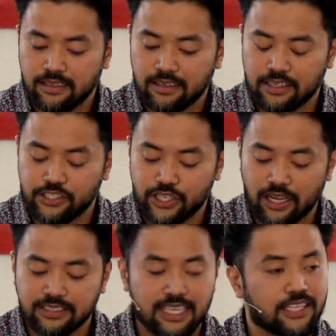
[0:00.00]
In John
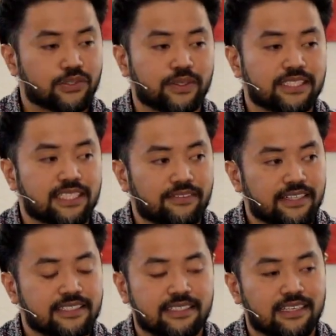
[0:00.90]
10 27, it
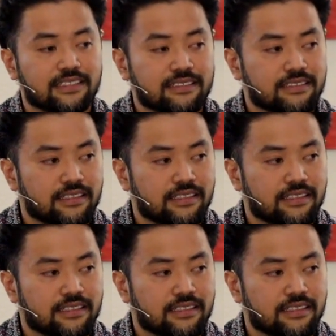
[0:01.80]
says,